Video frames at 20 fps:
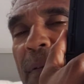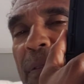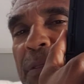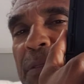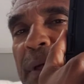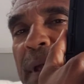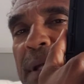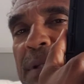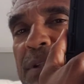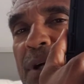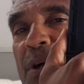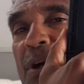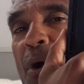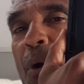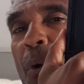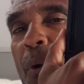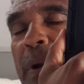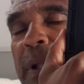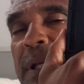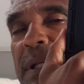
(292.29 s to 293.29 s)
things
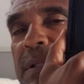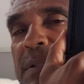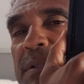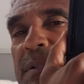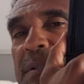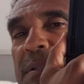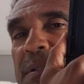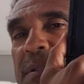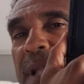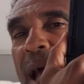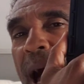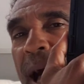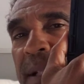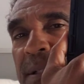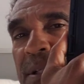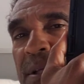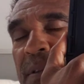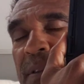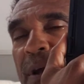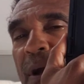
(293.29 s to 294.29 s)
according not
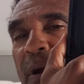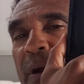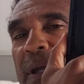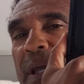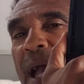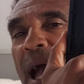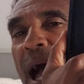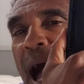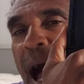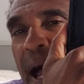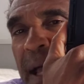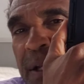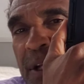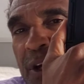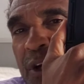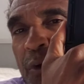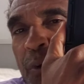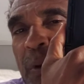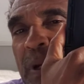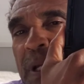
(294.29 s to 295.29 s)
to their
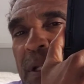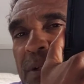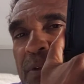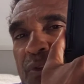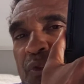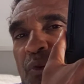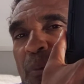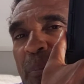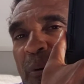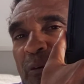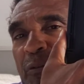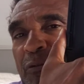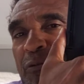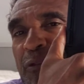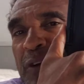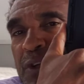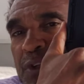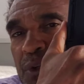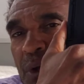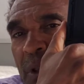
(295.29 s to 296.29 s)
concrete
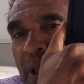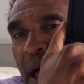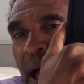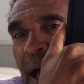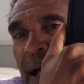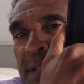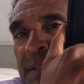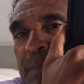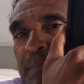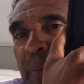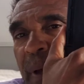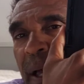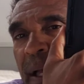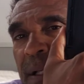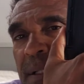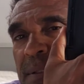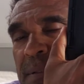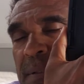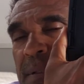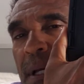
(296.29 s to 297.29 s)
superficial
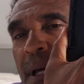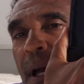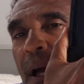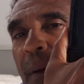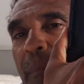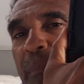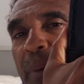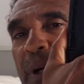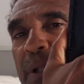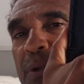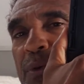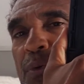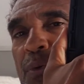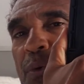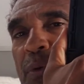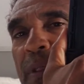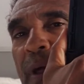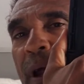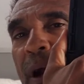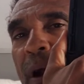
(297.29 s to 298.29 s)
aspects, but
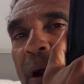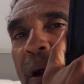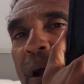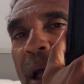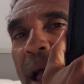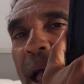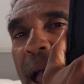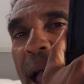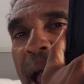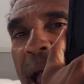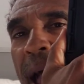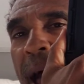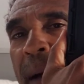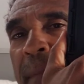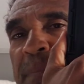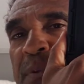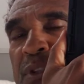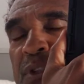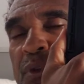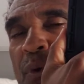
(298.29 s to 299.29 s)
to their
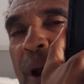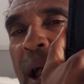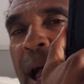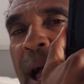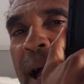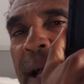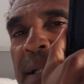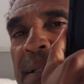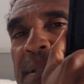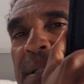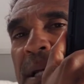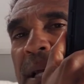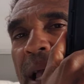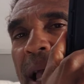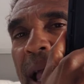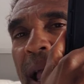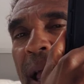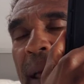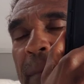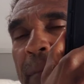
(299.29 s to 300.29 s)
abstract
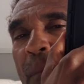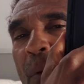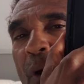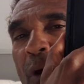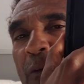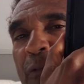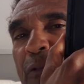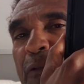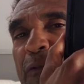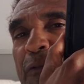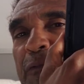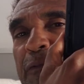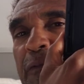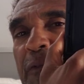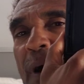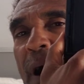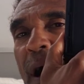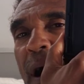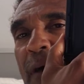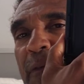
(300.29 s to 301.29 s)
and more
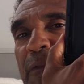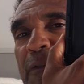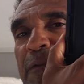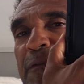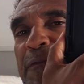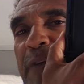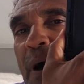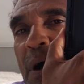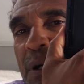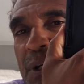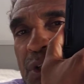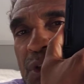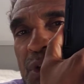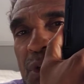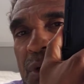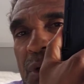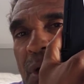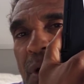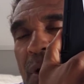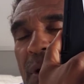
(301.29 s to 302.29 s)

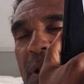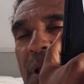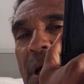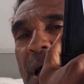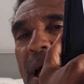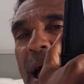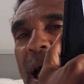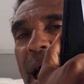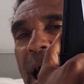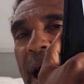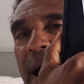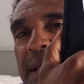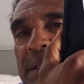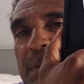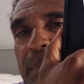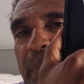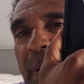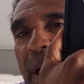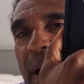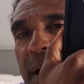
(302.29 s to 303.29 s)
functional
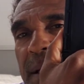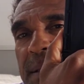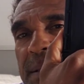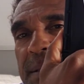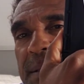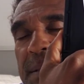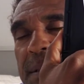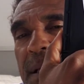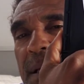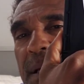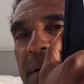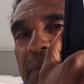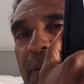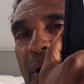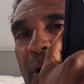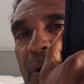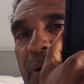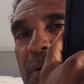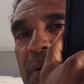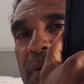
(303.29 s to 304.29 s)
aspects,
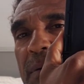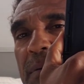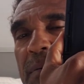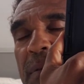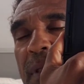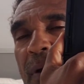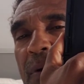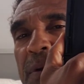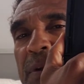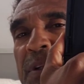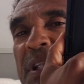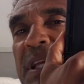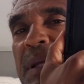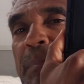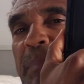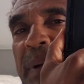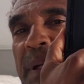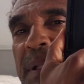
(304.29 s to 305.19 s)
their deep